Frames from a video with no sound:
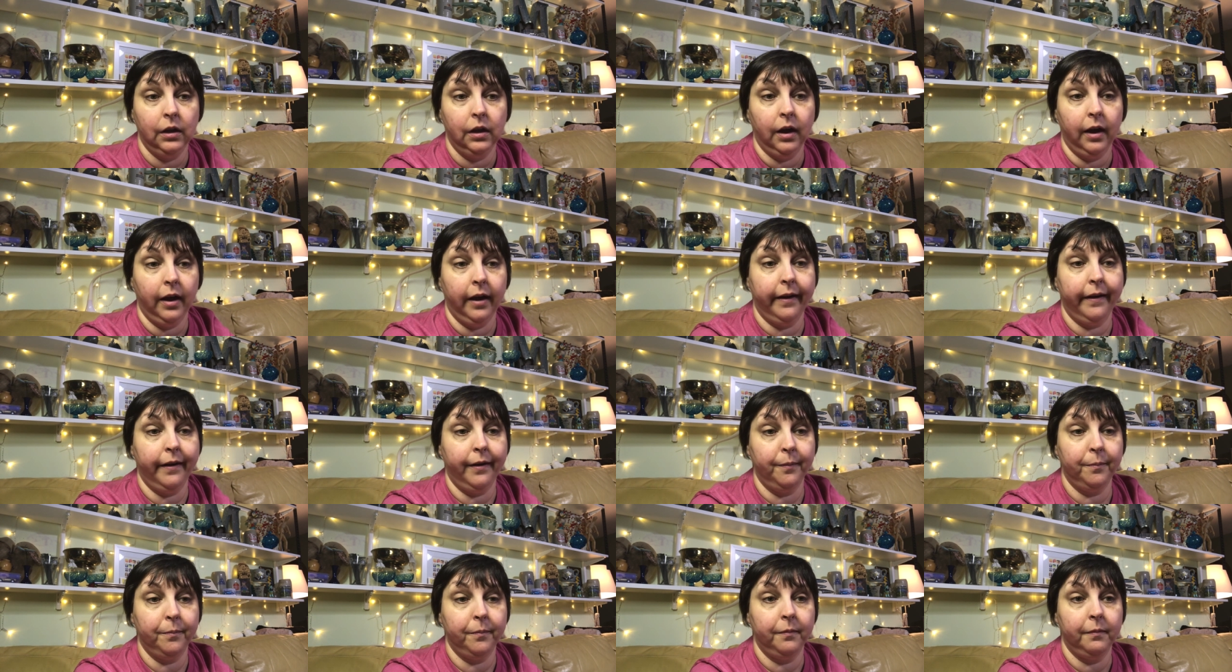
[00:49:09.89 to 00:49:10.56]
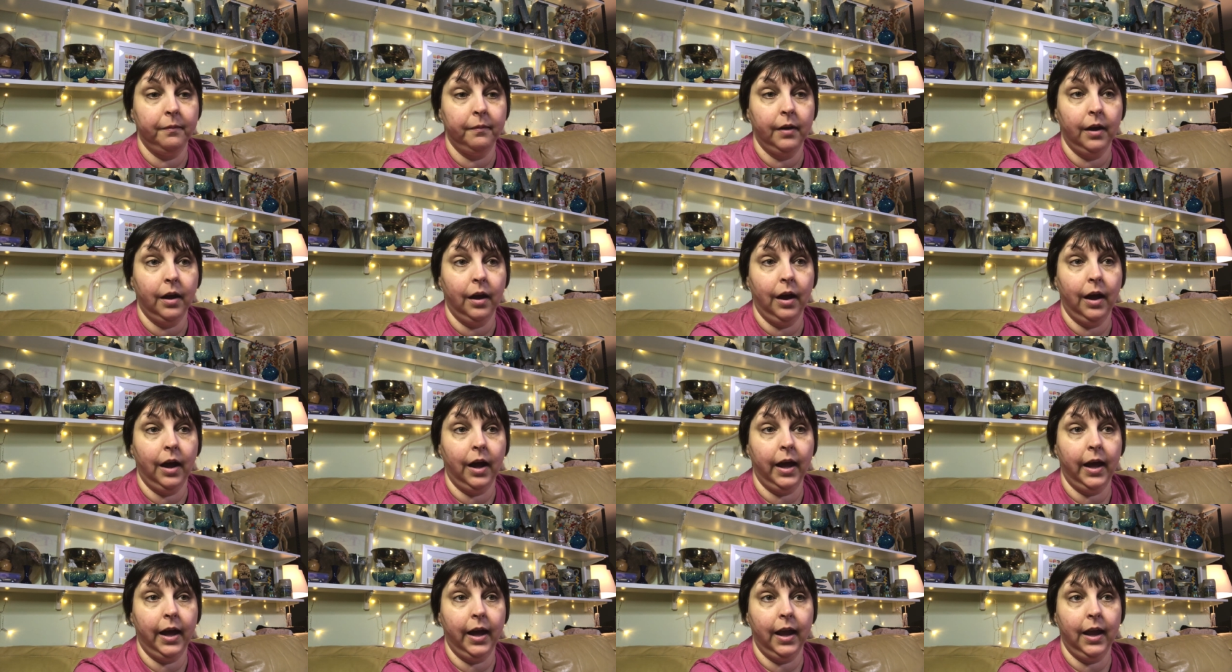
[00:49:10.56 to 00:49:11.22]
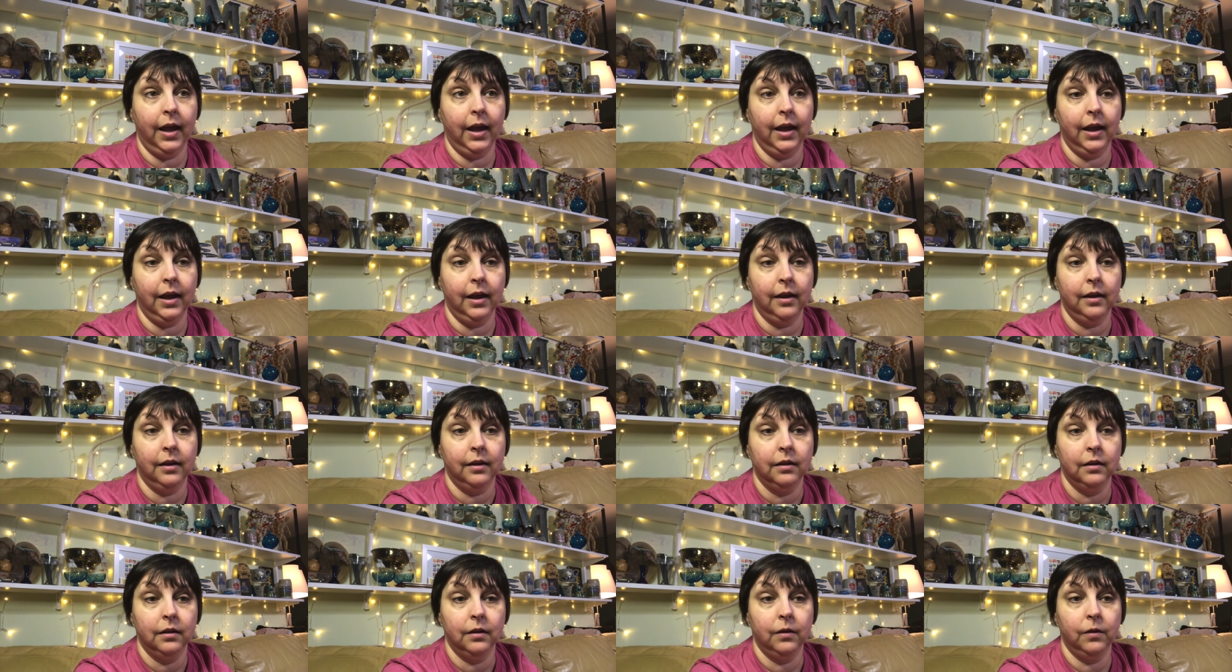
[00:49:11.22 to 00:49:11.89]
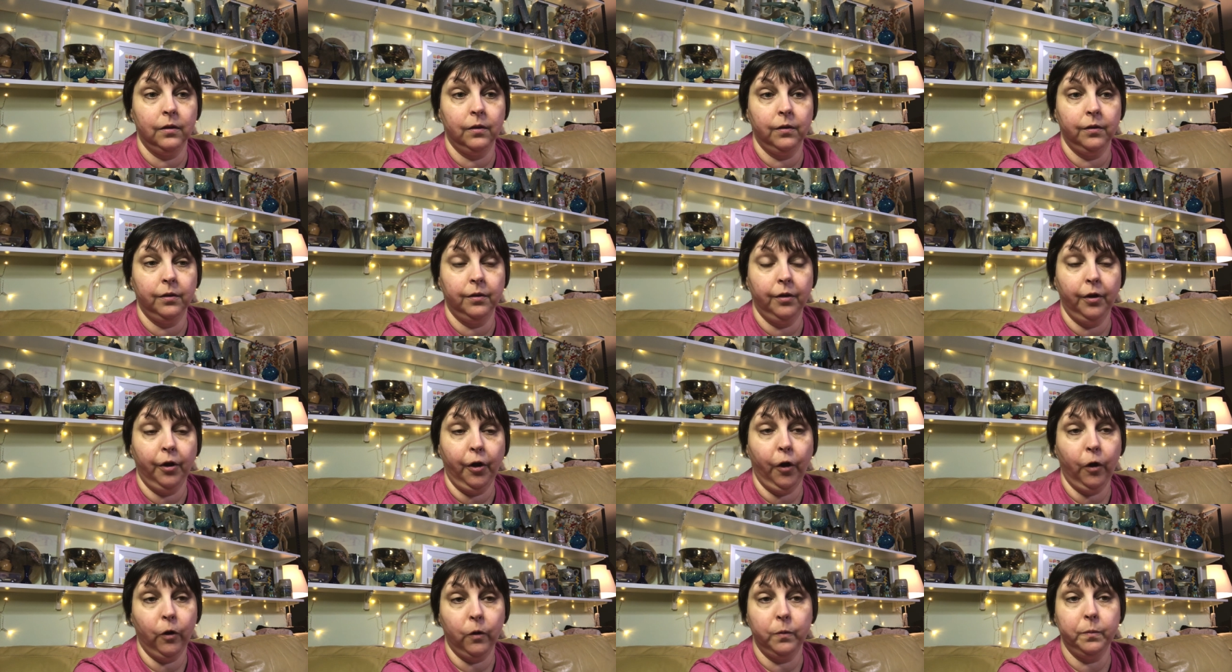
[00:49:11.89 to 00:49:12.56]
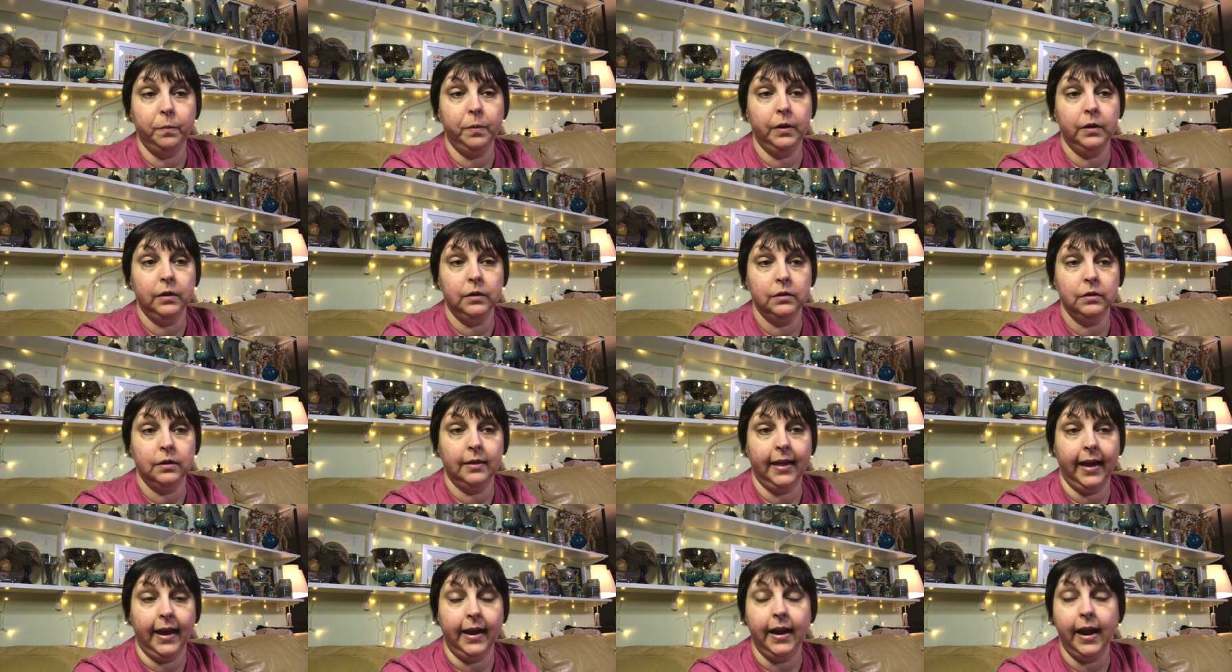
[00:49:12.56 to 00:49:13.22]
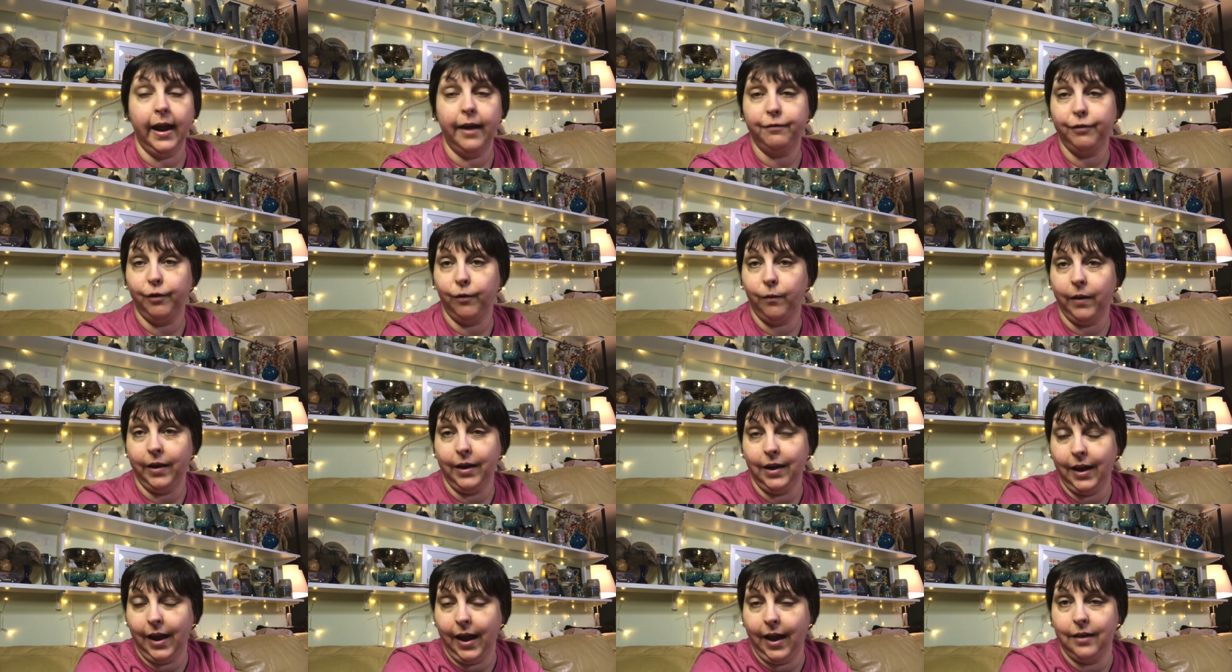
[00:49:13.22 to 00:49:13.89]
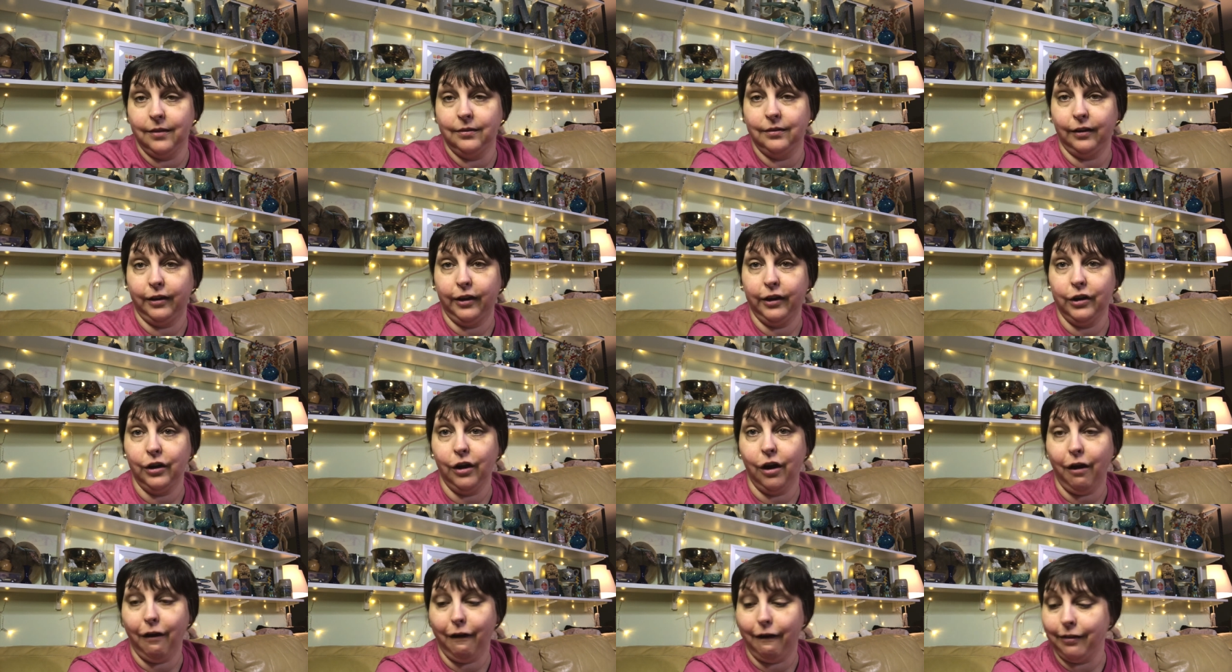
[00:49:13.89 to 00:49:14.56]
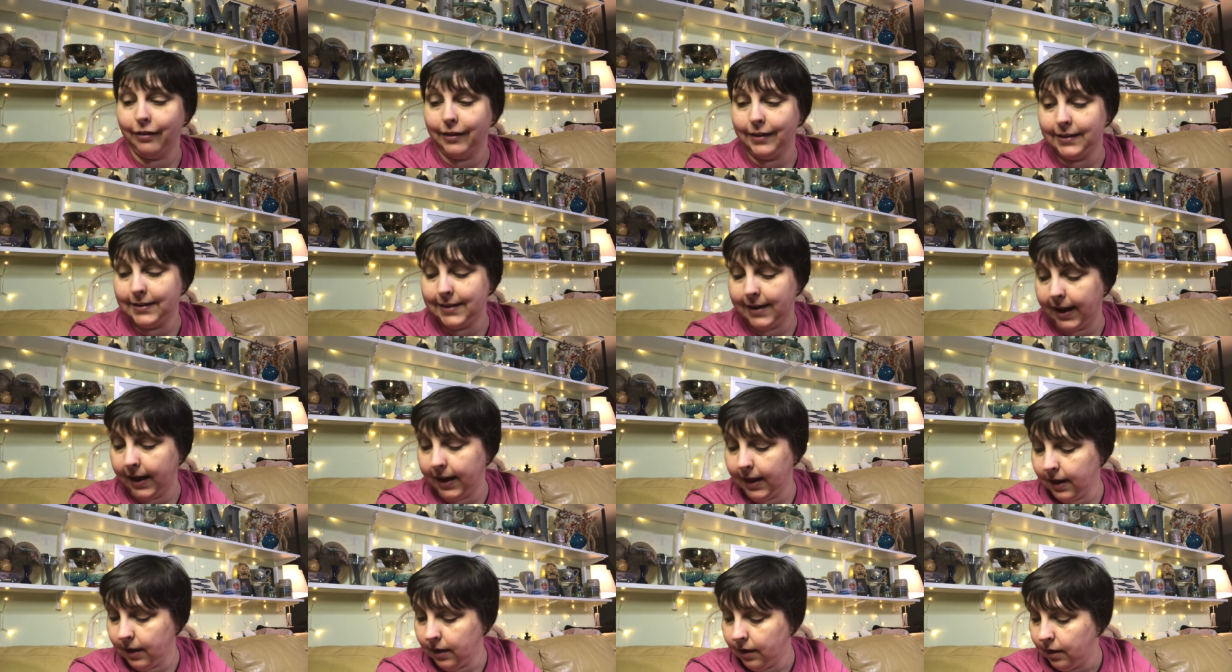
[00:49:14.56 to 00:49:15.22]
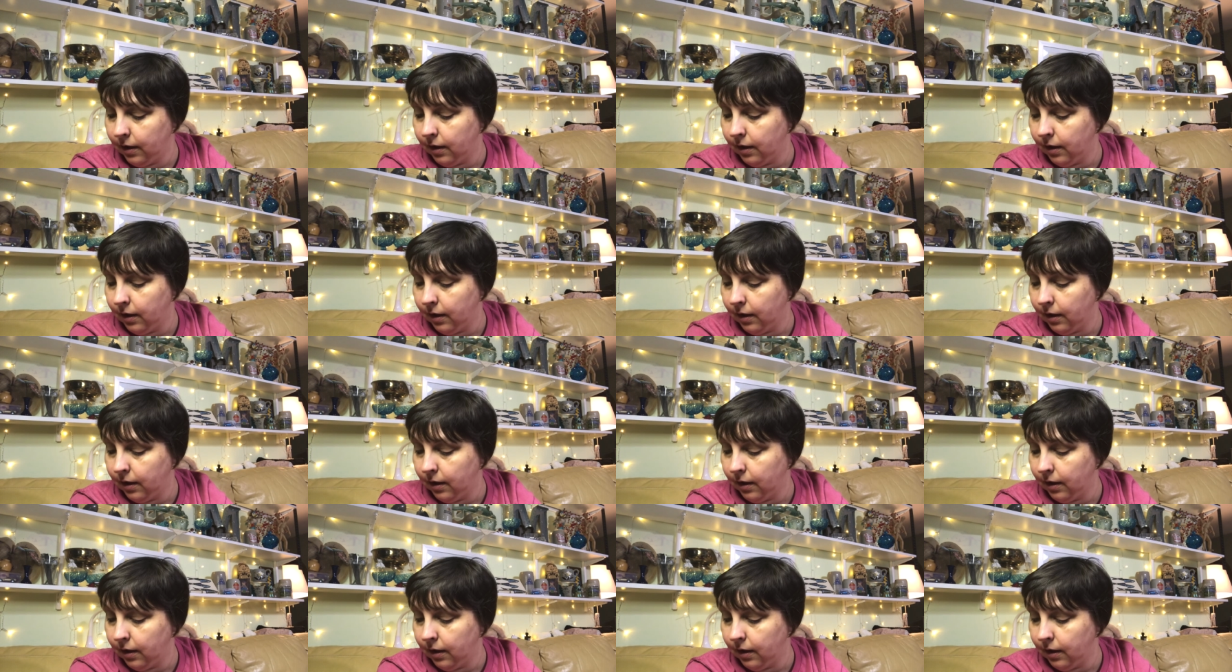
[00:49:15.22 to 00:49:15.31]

Um, I hope that everyone has a good holiday.